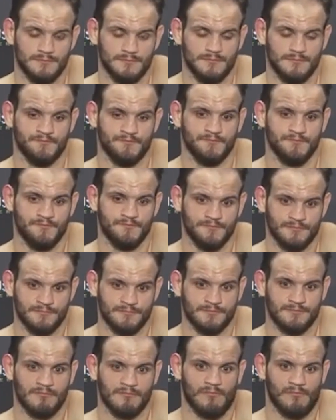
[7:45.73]
I got to give you
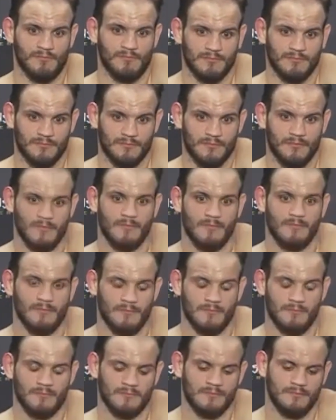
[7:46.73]
props for the Richard
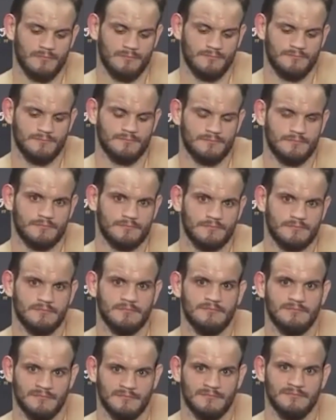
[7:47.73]
Sherman quote at the end.
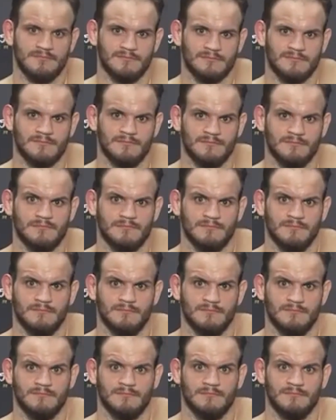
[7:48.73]
You a Seahawks fan?
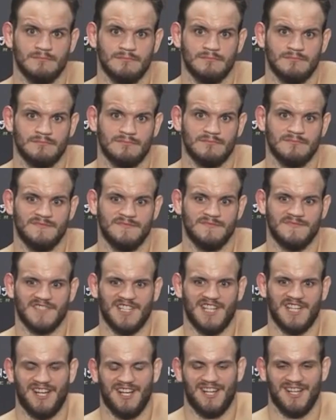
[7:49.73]

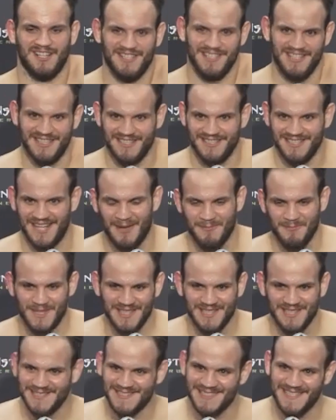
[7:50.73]
Uh, I've been
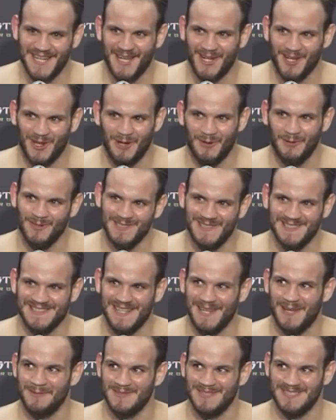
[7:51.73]
to Seattle. I wouldn't
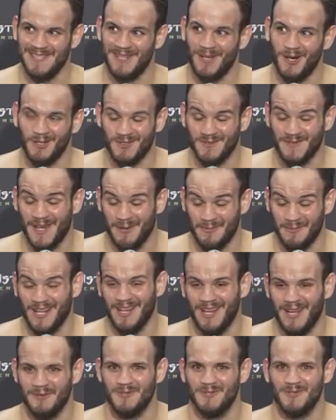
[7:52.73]
say I'm a Seahawks fan, but I
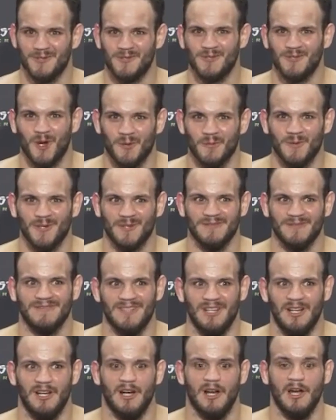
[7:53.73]
like Richard Sherman.
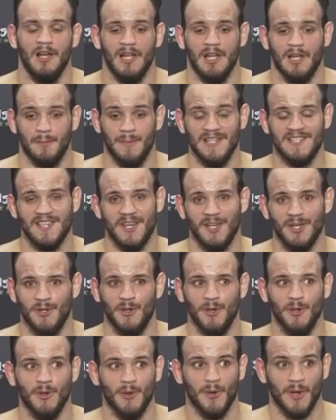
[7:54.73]
Uh, let me tell you
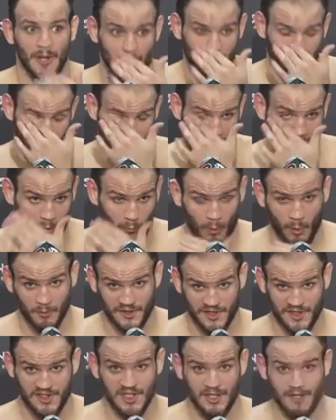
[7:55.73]
who um, I want
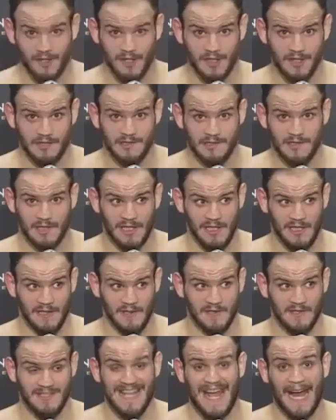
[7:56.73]
to see this
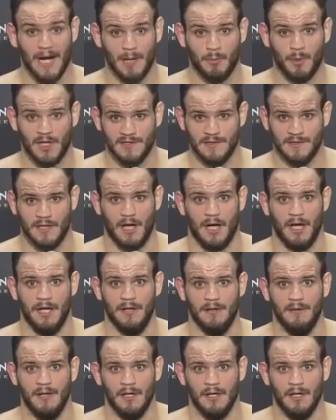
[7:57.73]
is Dak Prescott.